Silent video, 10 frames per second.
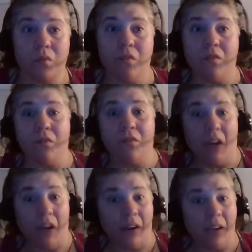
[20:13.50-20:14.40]

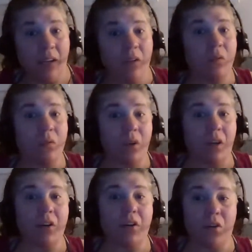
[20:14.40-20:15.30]
vary where
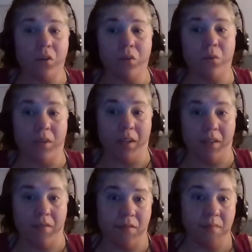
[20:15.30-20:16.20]
you live
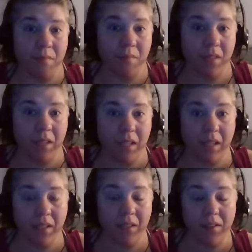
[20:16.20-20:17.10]

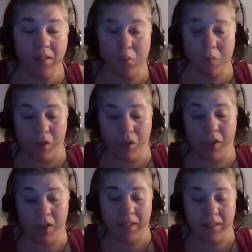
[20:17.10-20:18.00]
and work
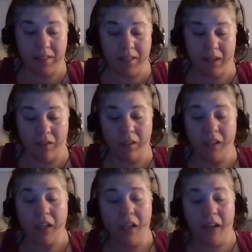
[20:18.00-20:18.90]
and sell
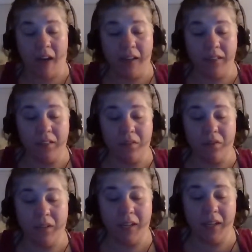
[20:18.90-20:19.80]
and all of that. So
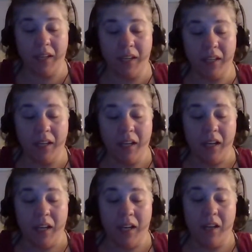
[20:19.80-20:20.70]
again,
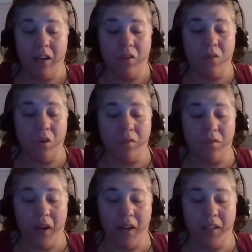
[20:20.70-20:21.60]
and you can
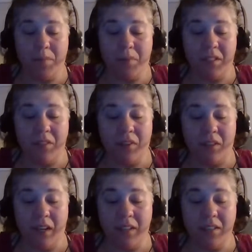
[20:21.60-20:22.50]
find a specific
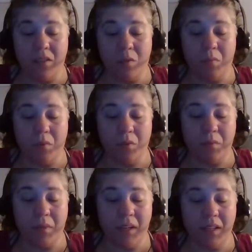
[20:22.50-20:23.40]
license or
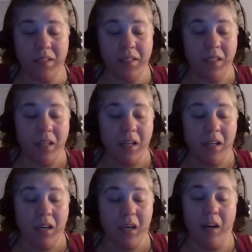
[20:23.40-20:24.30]
permit
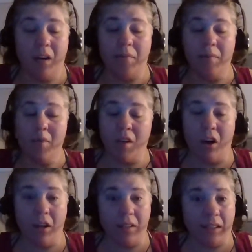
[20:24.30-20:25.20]

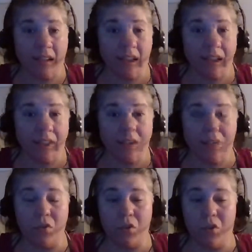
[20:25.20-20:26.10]
online.
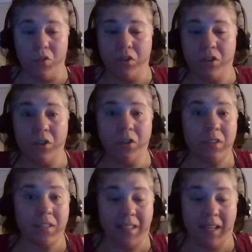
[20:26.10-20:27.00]
Google your
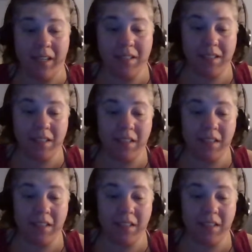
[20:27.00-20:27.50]
state's